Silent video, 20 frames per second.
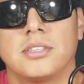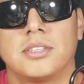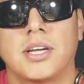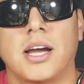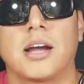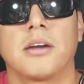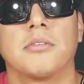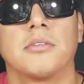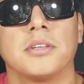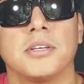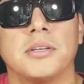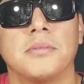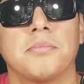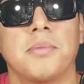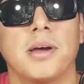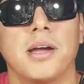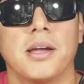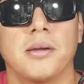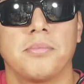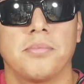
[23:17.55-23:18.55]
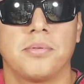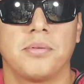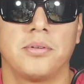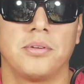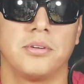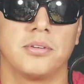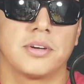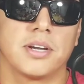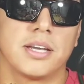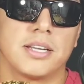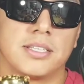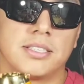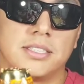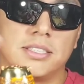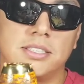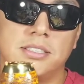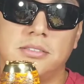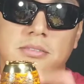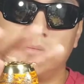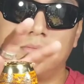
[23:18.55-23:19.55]
Tyrolean pipe, you'll kind of
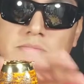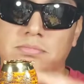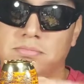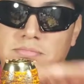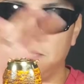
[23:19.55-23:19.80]
see